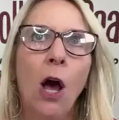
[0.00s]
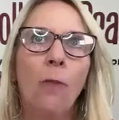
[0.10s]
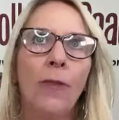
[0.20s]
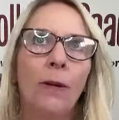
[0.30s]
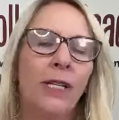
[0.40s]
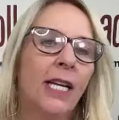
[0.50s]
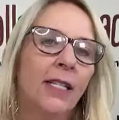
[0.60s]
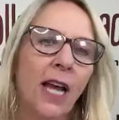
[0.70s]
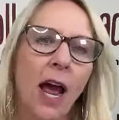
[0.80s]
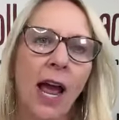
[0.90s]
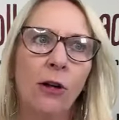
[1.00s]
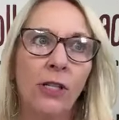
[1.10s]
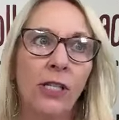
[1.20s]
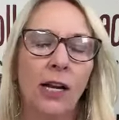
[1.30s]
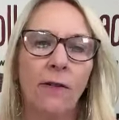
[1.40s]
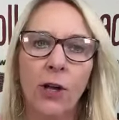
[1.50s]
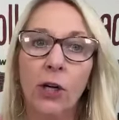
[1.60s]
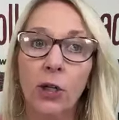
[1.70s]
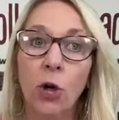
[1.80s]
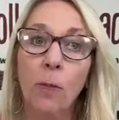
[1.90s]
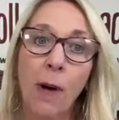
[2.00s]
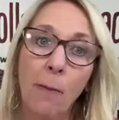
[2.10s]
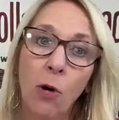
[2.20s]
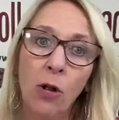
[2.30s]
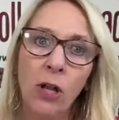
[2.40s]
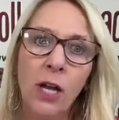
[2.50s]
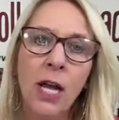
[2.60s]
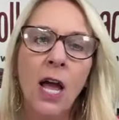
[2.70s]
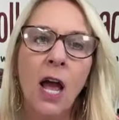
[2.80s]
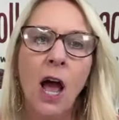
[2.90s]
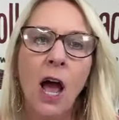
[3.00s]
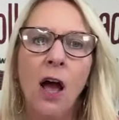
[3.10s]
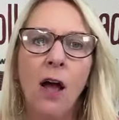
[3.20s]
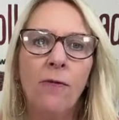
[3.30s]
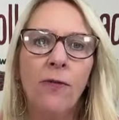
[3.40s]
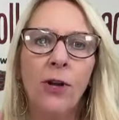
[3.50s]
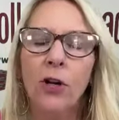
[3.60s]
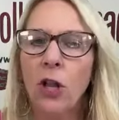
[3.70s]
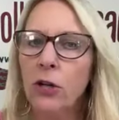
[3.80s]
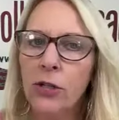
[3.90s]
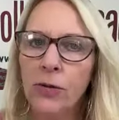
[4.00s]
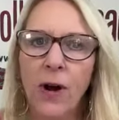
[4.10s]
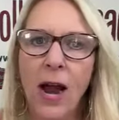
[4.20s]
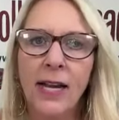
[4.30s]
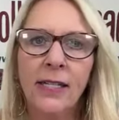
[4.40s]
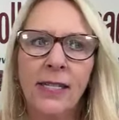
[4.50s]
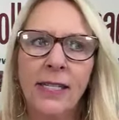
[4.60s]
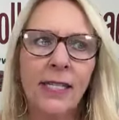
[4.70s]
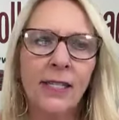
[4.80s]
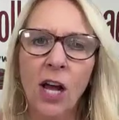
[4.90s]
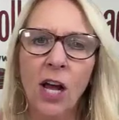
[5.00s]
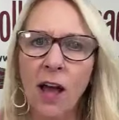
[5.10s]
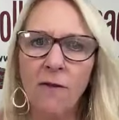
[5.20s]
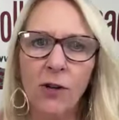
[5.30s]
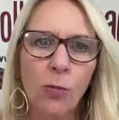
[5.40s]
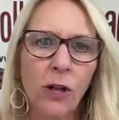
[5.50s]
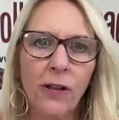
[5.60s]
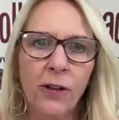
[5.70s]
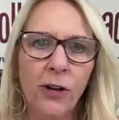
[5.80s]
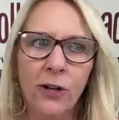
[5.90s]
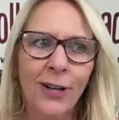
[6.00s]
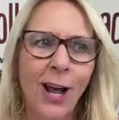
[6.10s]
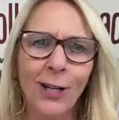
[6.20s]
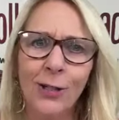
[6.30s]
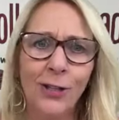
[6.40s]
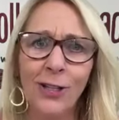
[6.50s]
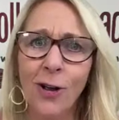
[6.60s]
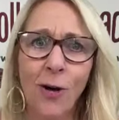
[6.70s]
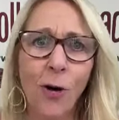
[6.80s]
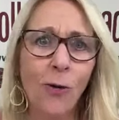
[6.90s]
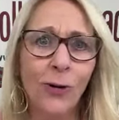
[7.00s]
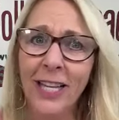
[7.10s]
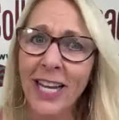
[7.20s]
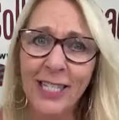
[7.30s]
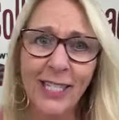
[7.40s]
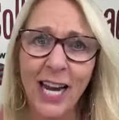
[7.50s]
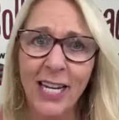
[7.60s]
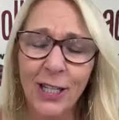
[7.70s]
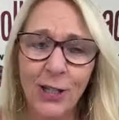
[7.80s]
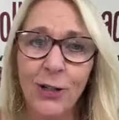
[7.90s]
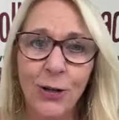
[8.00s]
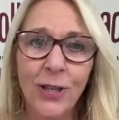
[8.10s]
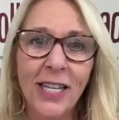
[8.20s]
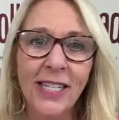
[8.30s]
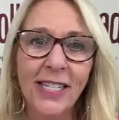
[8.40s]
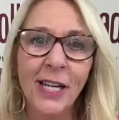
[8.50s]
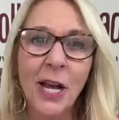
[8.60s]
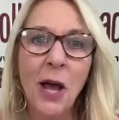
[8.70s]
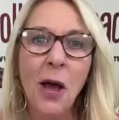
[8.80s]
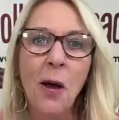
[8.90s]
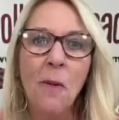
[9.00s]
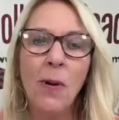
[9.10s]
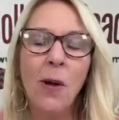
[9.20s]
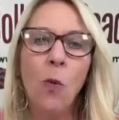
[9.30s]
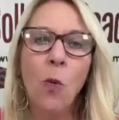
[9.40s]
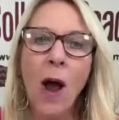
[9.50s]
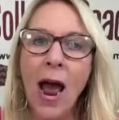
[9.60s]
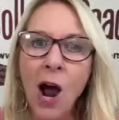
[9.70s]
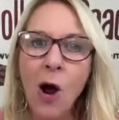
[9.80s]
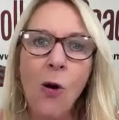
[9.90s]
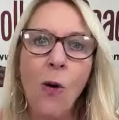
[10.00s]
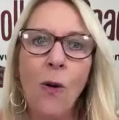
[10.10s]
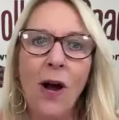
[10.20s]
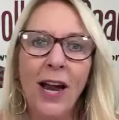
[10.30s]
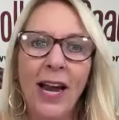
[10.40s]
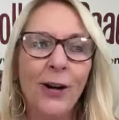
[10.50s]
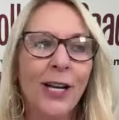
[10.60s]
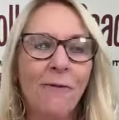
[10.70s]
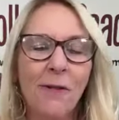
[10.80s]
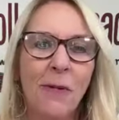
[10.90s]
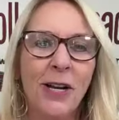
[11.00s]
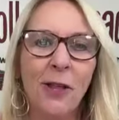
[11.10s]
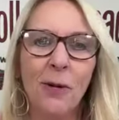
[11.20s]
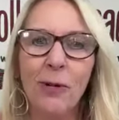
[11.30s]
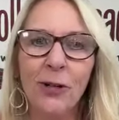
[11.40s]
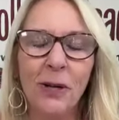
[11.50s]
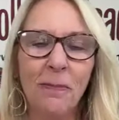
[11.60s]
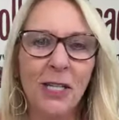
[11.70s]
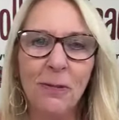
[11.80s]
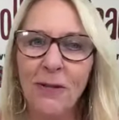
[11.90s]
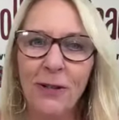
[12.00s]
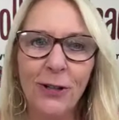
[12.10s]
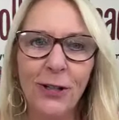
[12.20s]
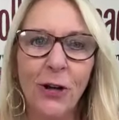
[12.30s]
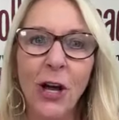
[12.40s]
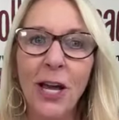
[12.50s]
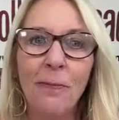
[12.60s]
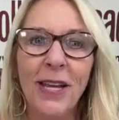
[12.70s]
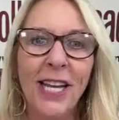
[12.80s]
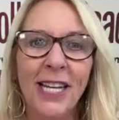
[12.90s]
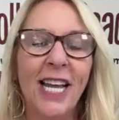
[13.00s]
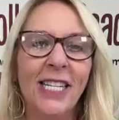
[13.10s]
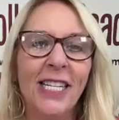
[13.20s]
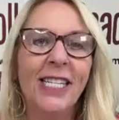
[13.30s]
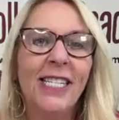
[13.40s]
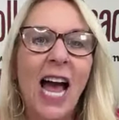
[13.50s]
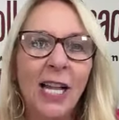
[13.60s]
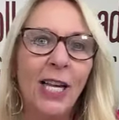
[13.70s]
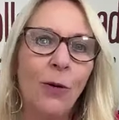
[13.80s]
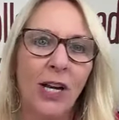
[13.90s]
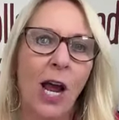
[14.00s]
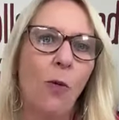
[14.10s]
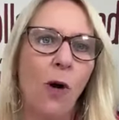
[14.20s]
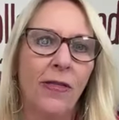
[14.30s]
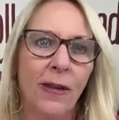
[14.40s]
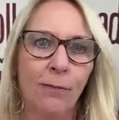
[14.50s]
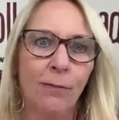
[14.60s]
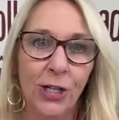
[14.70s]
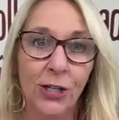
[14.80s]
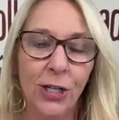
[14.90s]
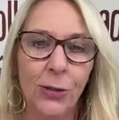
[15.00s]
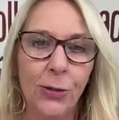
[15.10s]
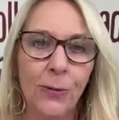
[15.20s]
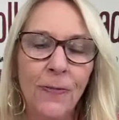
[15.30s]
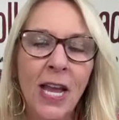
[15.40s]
help them to get outside of their little bubble of their close friends. It's not comfortable and they're not overly excited to do this. But wow, hearing it from another person makes me feel so good because that's exactly what I want them to do.